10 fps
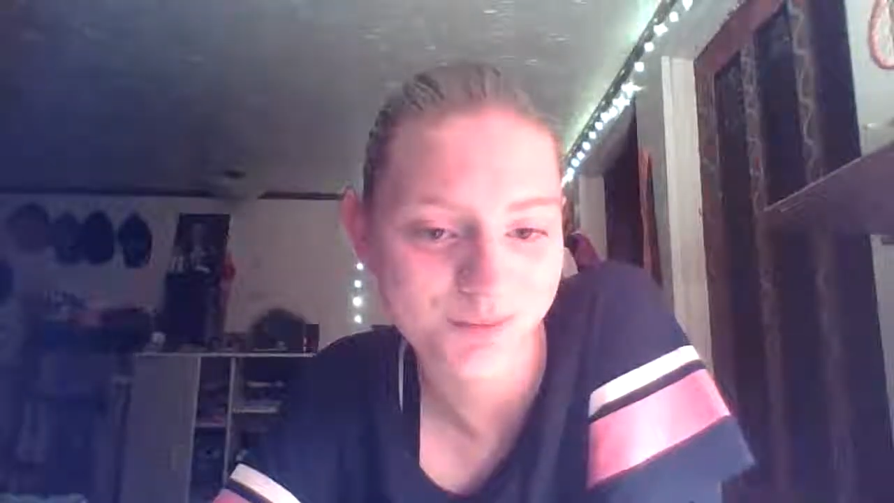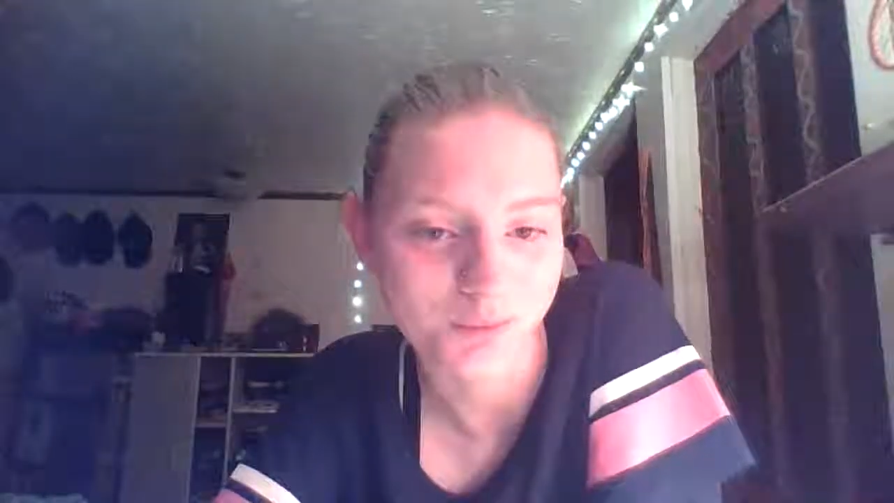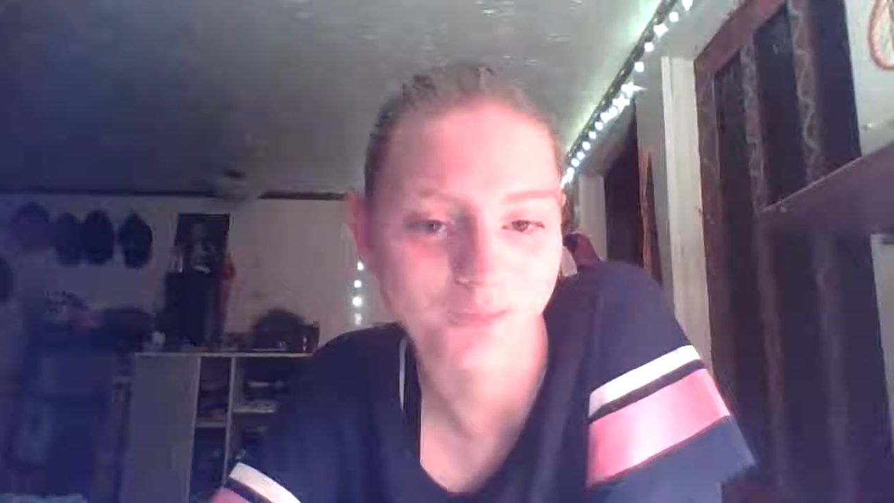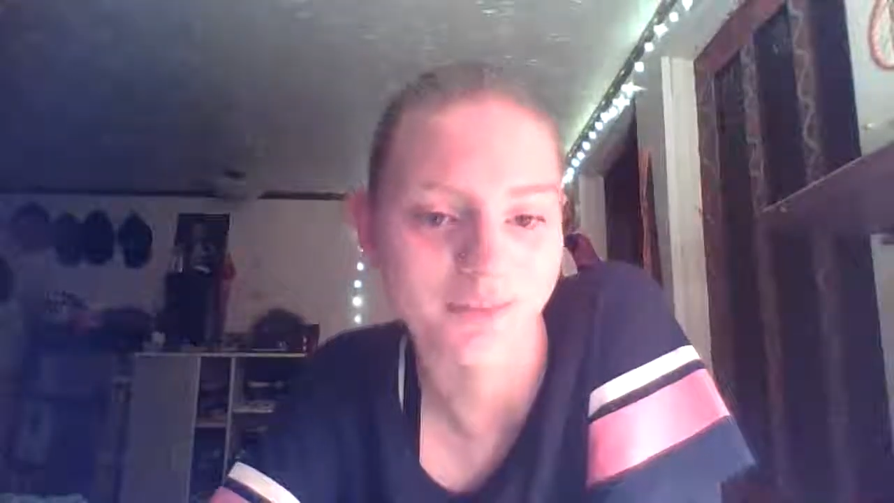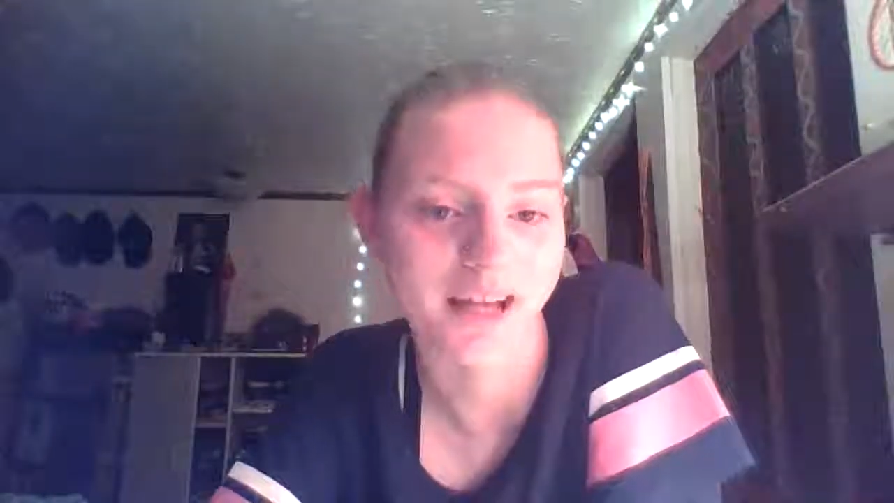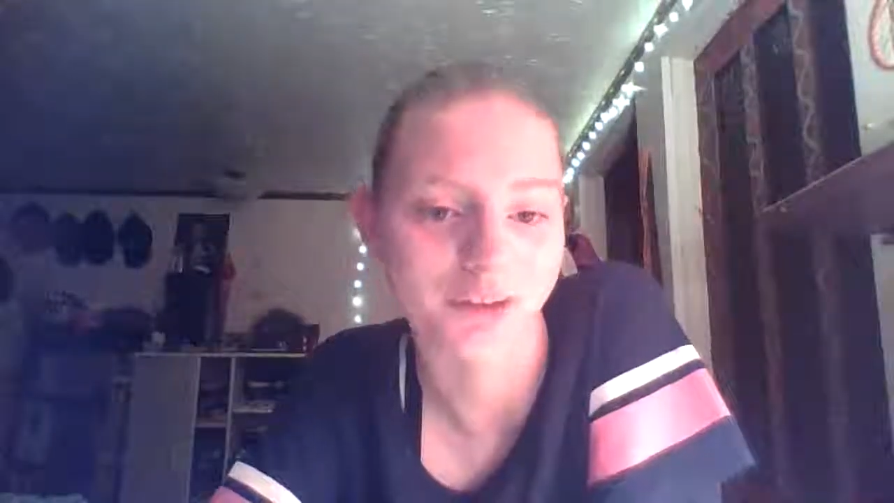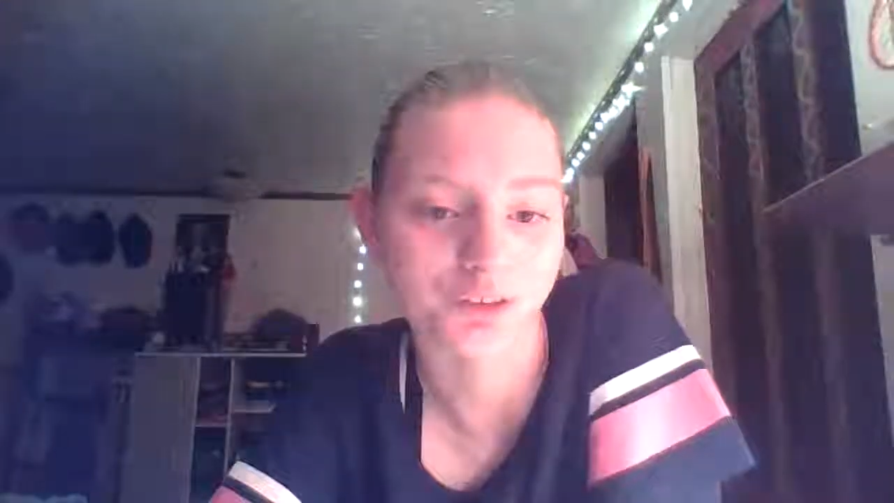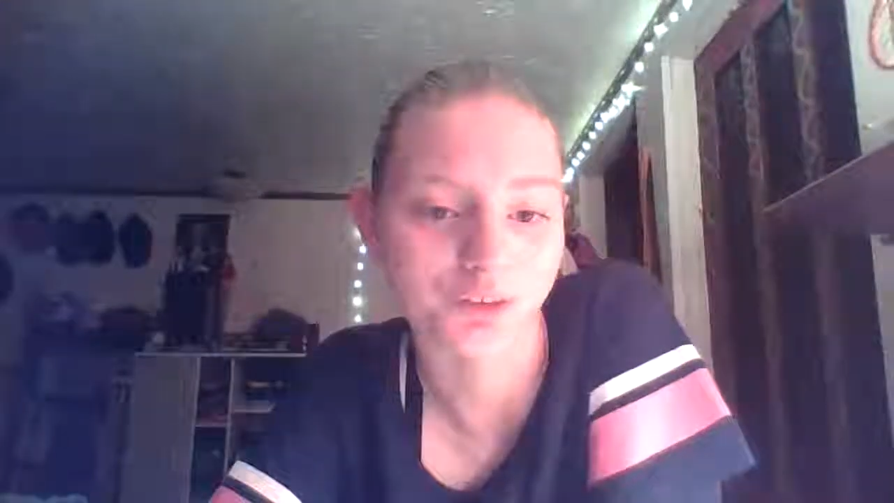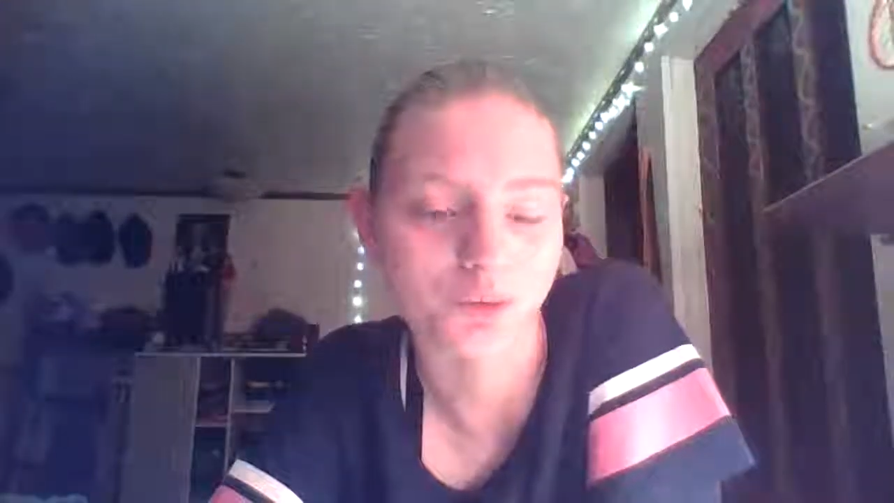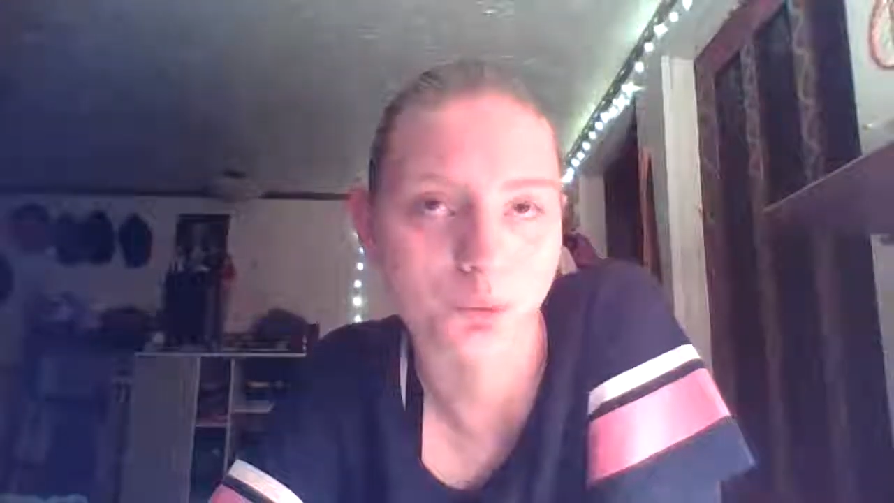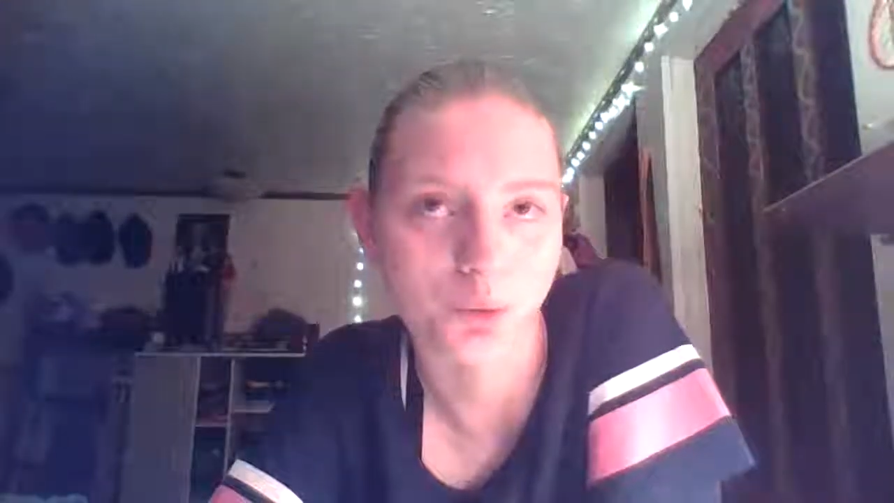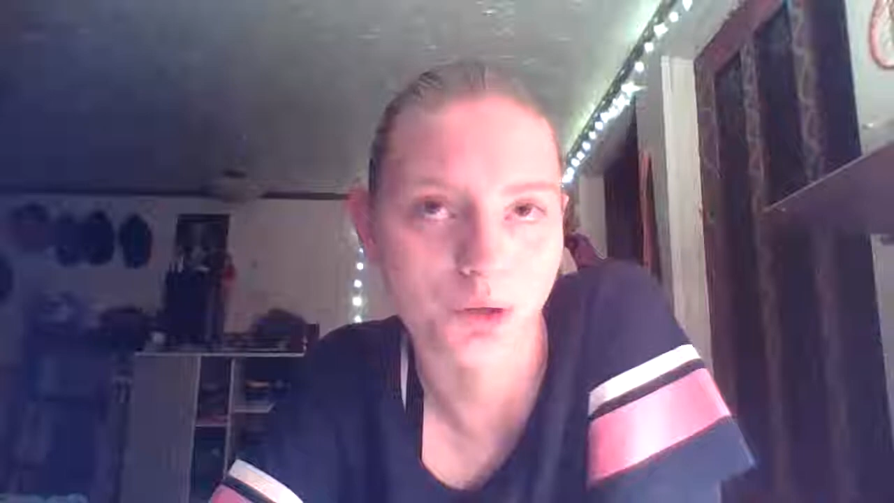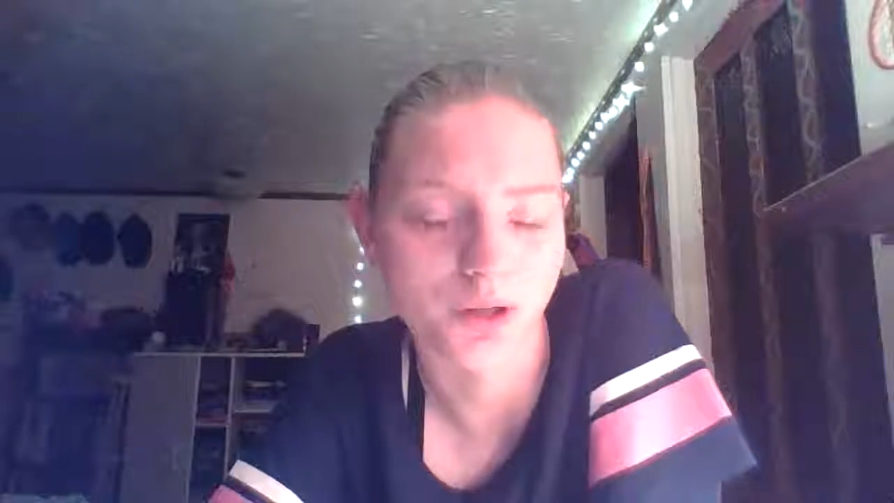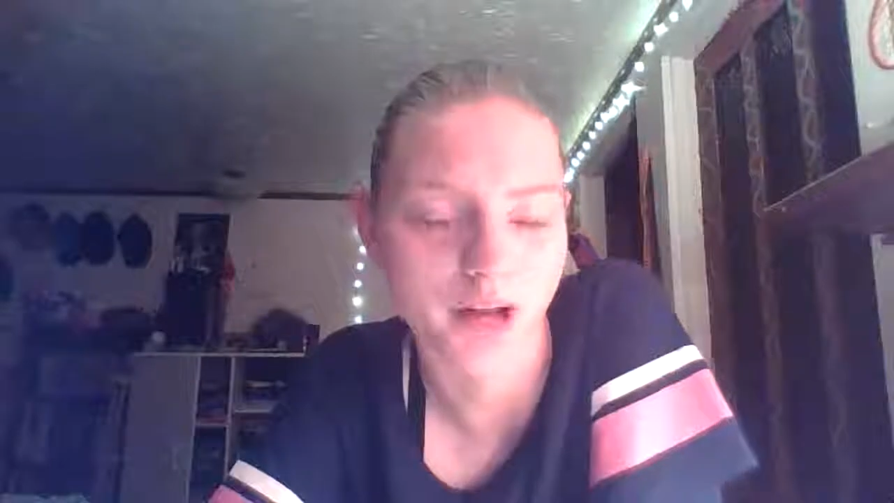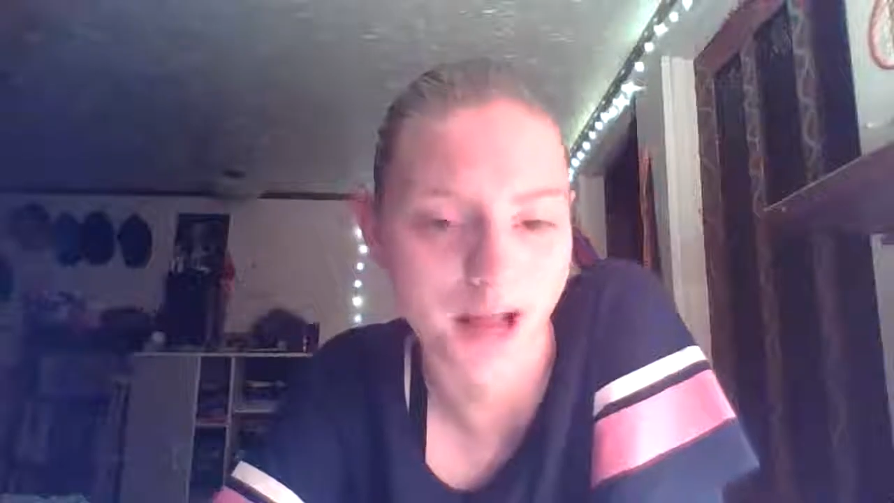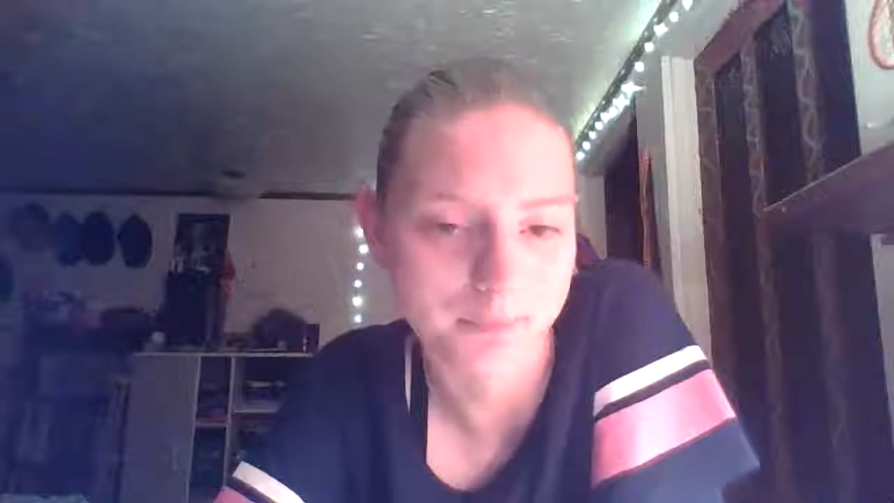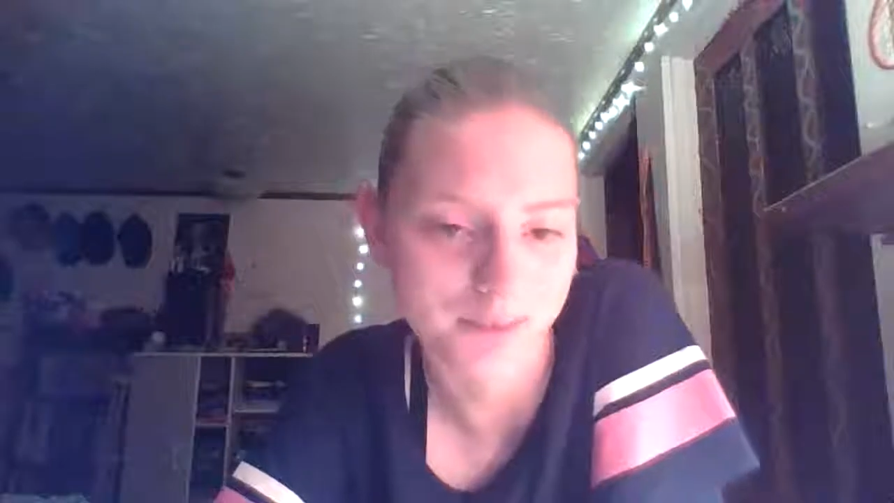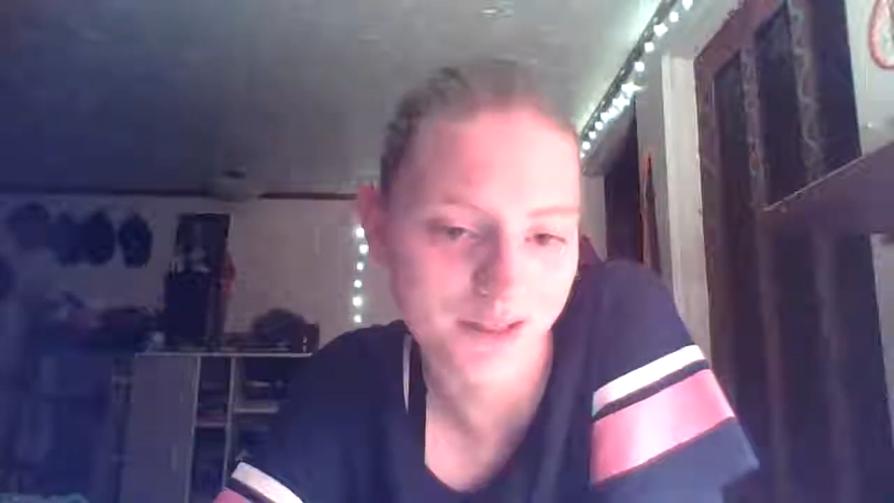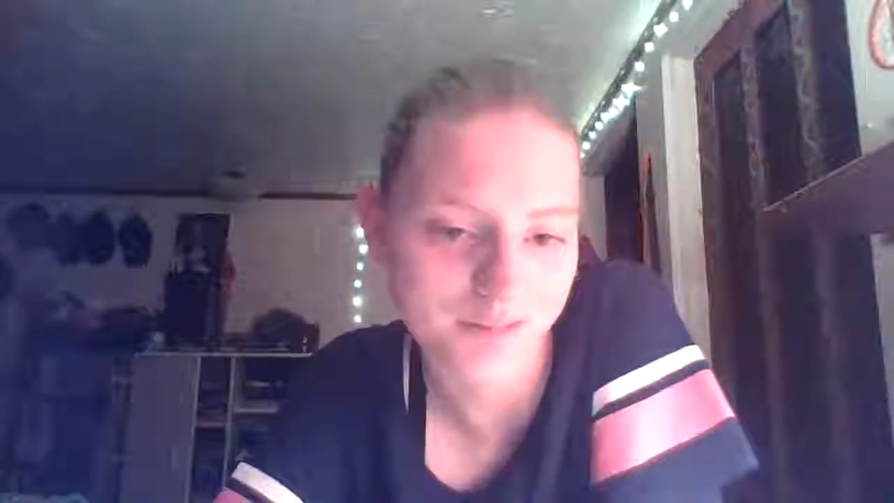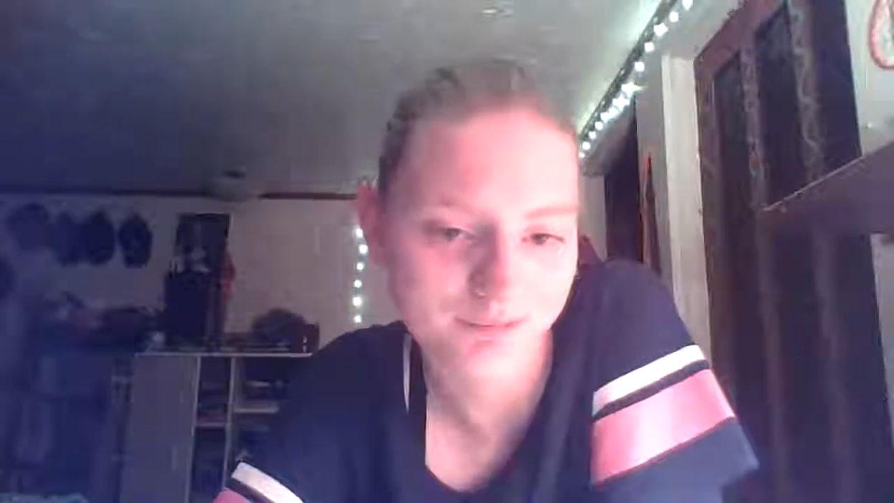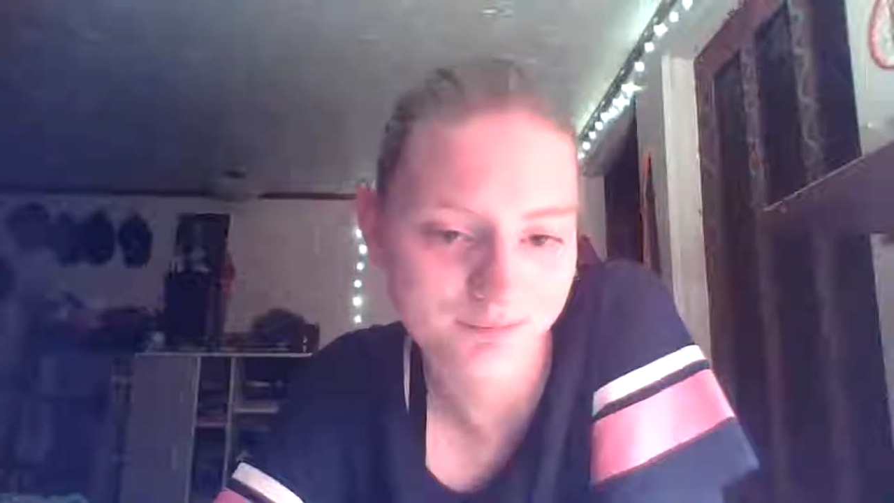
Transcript: when they actually were happy.